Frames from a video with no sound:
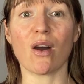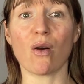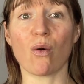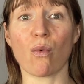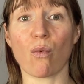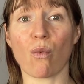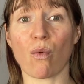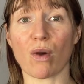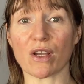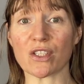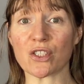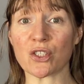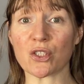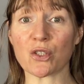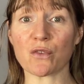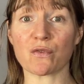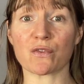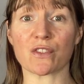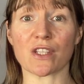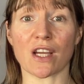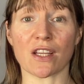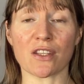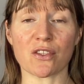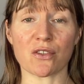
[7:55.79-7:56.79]
Once you've
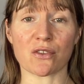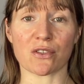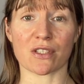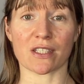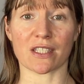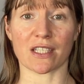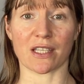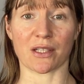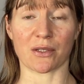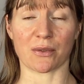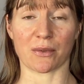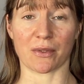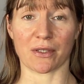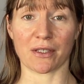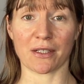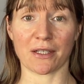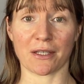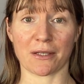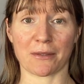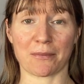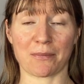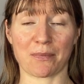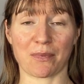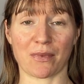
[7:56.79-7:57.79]
done your skill work,
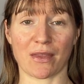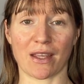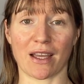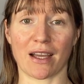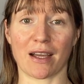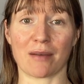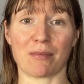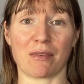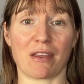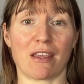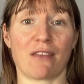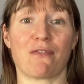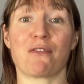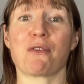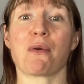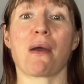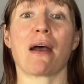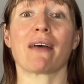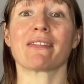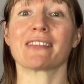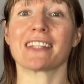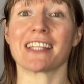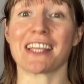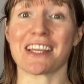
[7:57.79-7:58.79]
if you
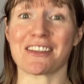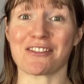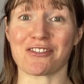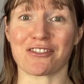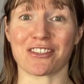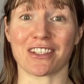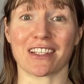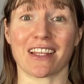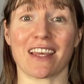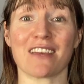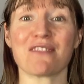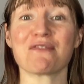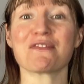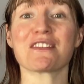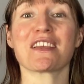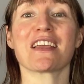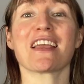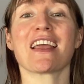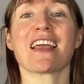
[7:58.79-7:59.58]
have any energy left,